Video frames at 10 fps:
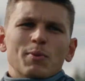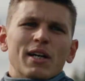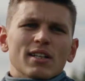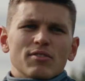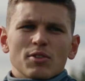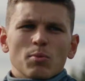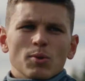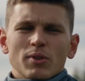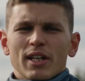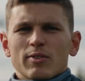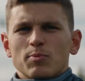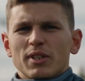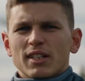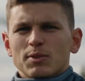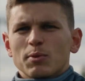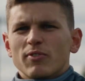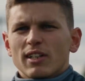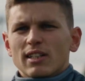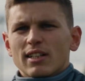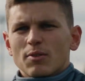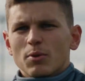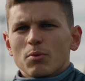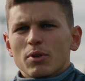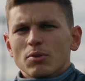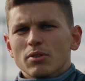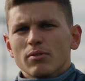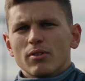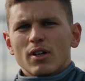bad after both games because we felt like we, we could have